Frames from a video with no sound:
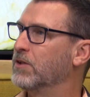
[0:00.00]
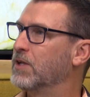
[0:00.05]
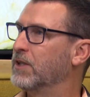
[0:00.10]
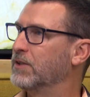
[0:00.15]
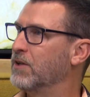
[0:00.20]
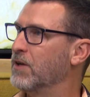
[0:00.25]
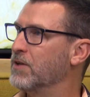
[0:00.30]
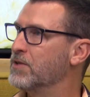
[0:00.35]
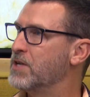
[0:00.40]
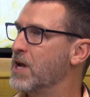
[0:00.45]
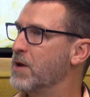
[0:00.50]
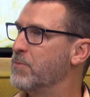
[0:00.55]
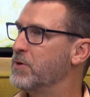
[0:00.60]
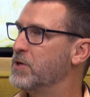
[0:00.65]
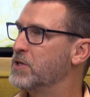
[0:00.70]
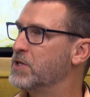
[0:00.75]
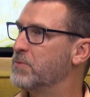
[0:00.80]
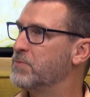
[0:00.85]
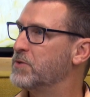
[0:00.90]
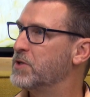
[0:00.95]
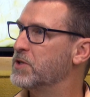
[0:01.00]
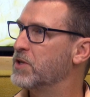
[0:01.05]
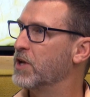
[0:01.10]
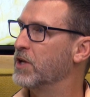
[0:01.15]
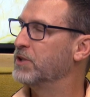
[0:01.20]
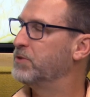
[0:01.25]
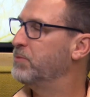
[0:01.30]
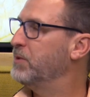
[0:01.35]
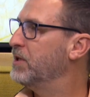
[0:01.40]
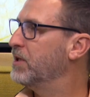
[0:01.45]
Catan Championships is
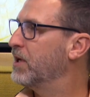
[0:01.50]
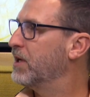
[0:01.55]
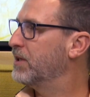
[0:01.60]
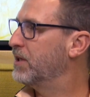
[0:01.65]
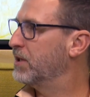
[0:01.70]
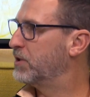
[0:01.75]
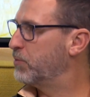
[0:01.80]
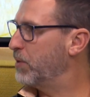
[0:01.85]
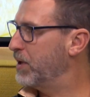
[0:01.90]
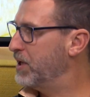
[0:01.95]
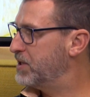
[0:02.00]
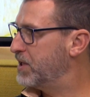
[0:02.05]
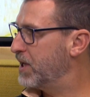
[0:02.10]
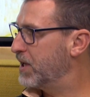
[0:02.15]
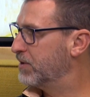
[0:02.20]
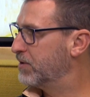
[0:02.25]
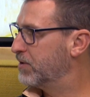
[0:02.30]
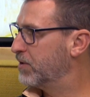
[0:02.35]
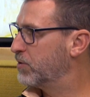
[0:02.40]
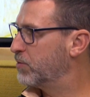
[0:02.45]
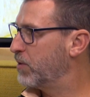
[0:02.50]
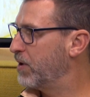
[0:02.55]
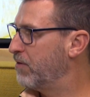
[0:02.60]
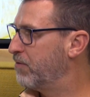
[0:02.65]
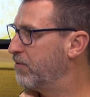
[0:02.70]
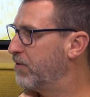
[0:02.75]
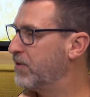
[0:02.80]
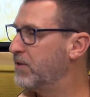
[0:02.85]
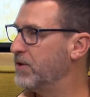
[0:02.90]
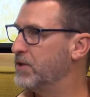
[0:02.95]
going to be the 22nd to the
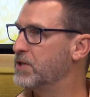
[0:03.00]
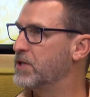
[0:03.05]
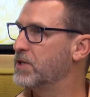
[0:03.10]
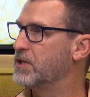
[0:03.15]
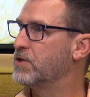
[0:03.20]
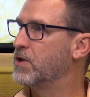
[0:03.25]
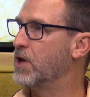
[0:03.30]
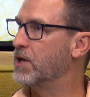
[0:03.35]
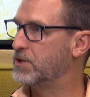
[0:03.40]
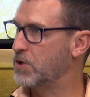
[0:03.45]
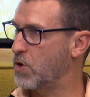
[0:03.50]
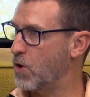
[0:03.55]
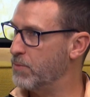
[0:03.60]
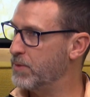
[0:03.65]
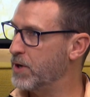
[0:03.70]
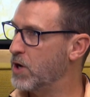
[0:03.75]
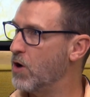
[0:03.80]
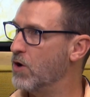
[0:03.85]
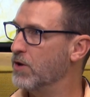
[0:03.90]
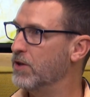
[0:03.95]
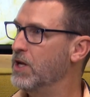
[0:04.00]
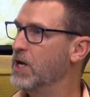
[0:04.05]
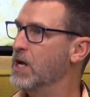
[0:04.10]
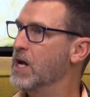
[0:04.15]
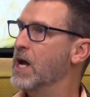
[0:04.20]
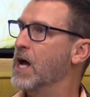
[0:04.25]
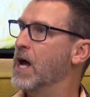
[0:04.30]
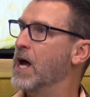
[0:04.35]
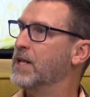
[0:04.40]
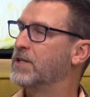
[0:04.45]
25th. It's Comic-Con.
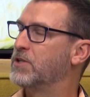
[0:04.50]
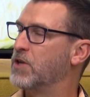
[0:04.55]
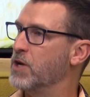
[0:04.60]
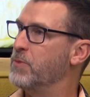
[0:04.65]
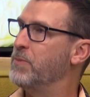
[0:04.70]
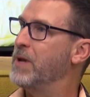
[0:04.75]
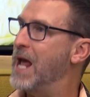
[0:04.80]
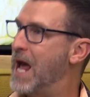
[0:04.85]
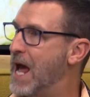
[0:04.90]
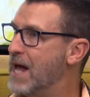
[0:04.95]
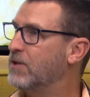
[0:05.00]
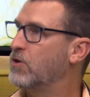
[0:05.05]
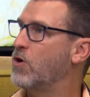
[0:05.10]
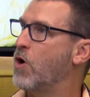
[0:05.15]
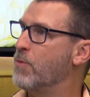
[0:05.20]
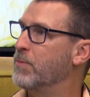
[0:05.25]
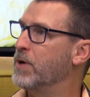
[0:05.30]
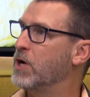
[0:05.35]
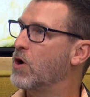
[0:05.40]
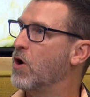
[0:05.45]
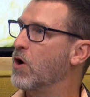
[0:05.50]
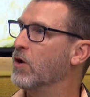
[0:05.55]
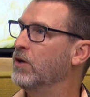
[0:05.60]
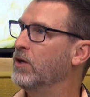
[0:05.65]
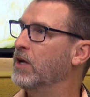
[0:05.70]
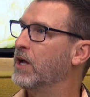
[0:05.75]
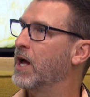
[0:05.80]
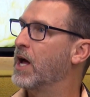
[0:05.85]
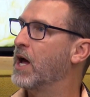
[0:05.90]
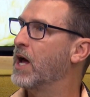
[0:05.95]
It's going to be at
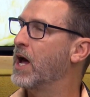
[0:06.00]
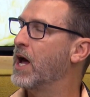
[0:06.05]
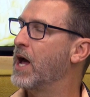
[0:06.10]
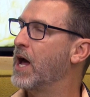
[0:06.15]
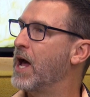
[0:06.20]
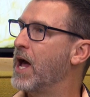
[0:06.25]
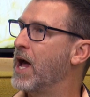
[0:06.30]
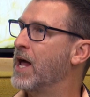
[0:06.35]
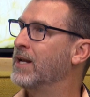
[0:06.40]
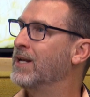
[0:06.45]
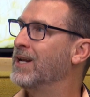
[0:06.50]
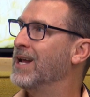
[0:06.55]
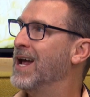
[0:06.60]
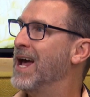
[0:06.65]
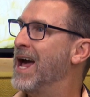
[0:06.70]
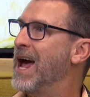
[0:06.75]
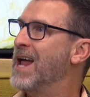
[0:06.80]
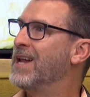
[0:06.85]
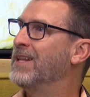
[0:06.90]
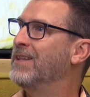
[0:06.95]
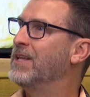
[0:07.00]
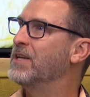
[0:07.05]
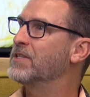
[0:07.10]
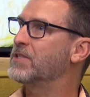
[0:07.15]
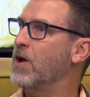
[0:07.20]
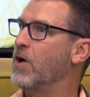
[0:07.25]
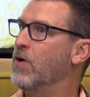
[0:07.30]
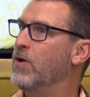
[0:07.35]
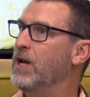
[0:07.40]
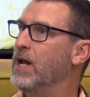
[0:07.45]
Comic-Con, and there's
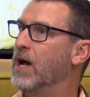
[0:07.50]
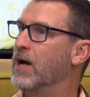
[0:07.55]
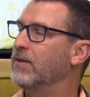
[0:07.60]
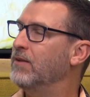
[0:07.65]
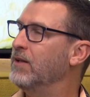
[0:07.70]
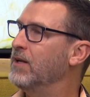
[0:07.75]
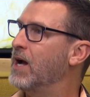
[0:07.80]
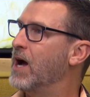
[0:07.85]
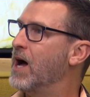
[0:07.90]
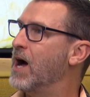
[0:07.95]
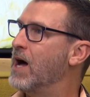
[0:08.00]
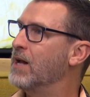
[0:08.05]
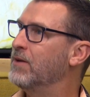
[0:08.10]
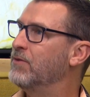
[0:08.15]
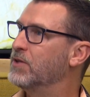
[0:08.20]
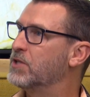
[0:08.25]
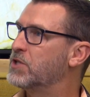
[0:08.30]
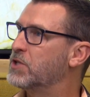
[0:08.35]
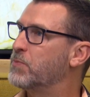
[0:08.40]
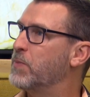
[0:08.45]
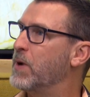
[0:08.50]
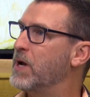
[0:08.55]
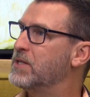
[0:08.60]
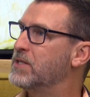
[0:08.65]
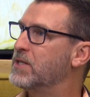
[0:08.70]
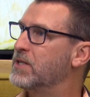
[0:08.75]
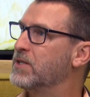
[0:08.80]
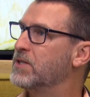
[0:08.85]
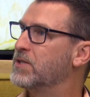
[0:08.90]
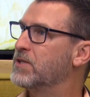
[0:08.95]
only, I think, 100
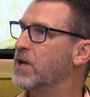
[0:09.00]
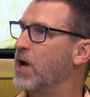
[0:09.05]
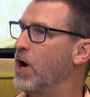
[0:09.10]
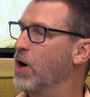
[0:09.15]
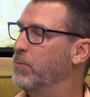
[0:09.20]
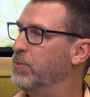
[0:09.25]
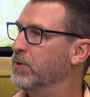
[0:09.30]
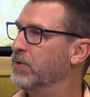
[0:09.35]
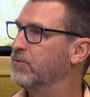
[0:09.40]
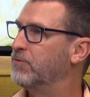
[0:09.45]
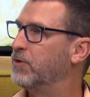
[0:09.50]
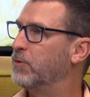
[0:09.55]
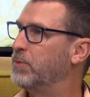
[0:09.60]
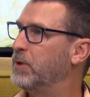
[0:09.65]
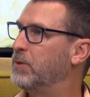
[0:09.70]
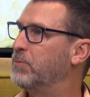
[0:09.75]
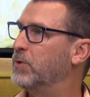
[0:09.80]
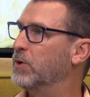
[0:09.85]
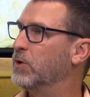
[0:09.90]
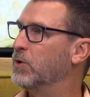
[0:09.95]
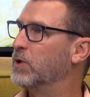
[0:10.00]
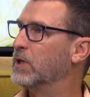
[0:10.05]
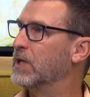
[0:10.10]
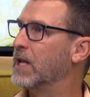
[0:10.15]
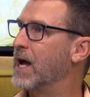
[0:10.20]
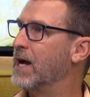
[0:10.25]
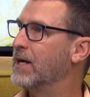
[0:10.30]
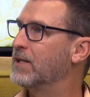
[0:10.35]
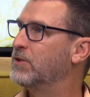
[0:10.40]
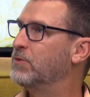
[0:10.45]
spaces open for people who'd
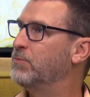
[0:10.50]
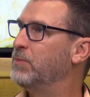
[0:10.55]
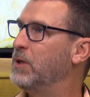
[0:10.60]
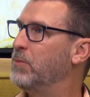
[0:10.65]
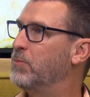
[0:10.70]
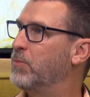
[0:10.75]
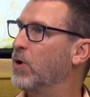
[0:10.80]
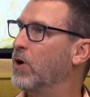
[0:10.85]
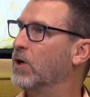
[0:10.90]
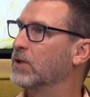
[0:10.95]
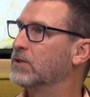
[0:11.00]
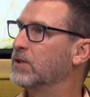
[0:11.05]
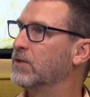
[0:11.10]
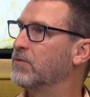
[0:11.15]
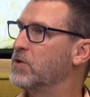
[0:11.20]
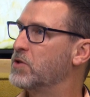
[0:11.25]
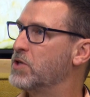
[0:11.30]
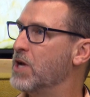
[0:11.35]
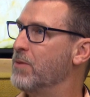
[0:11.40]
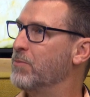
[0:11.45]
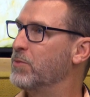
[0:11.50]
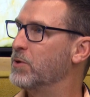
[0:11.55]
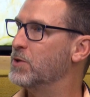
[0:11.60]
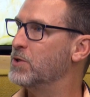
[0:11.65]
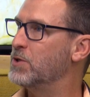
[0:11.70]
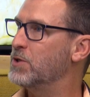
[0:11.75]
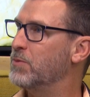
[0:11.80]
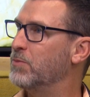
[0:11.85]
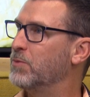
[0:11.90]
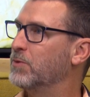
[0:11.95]
like to be part of the
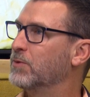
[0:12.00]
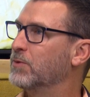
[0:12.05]
championship.